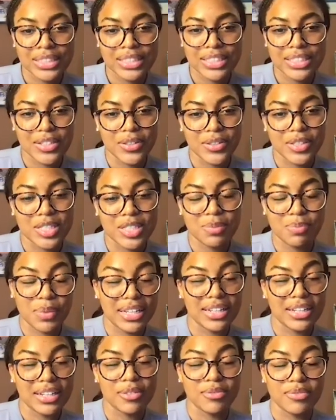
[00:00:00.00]
So it's
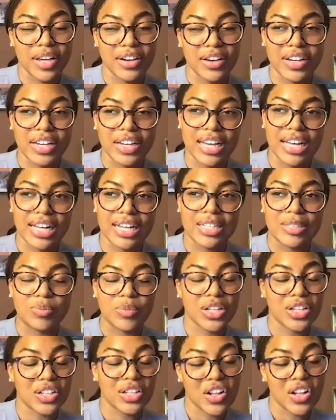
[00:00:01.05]
been a very
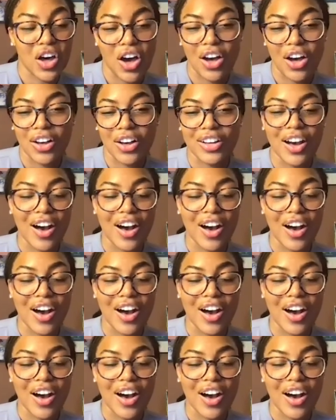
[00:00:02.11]
long,